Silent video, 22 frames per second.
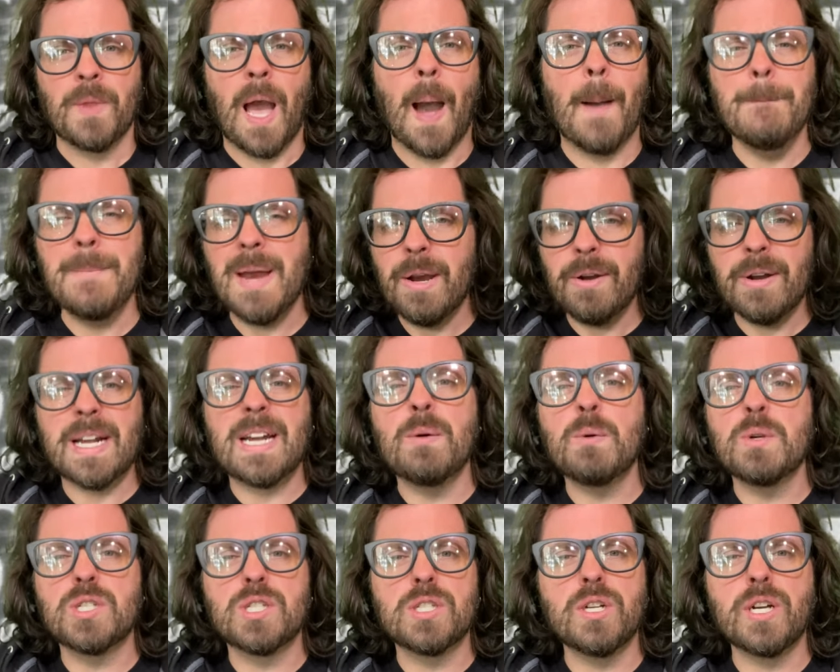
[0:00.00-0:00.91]
America
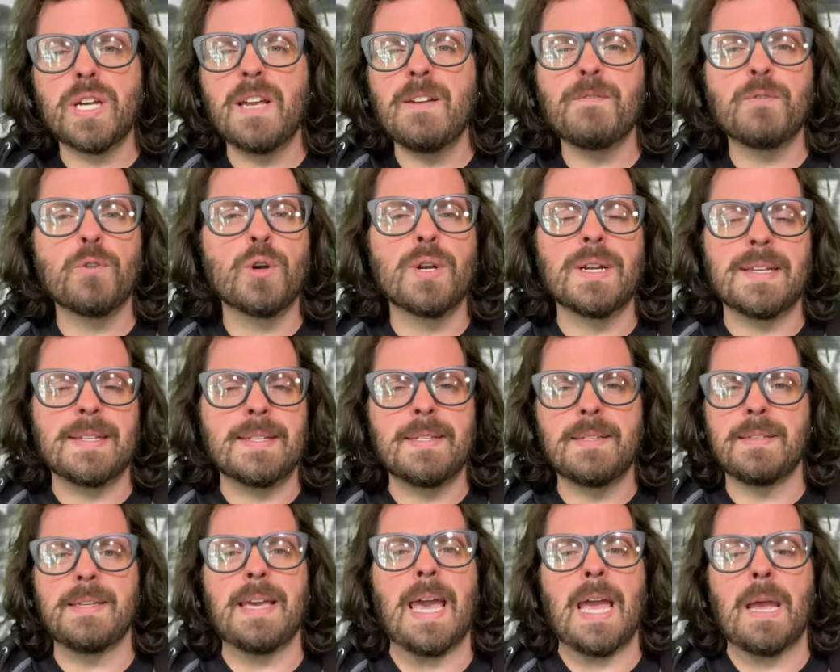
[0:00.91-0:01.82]
was looking for an
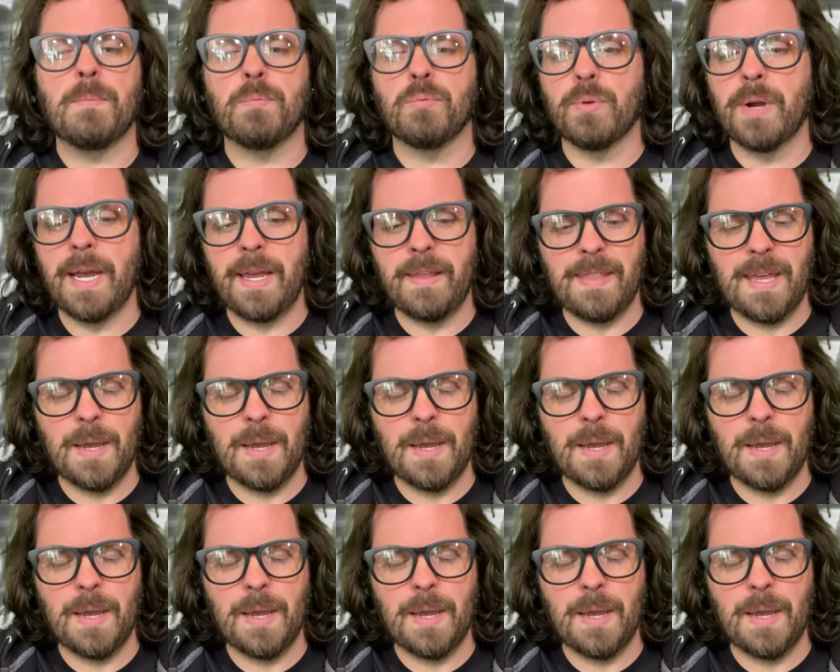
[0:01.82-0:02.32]
escape, right?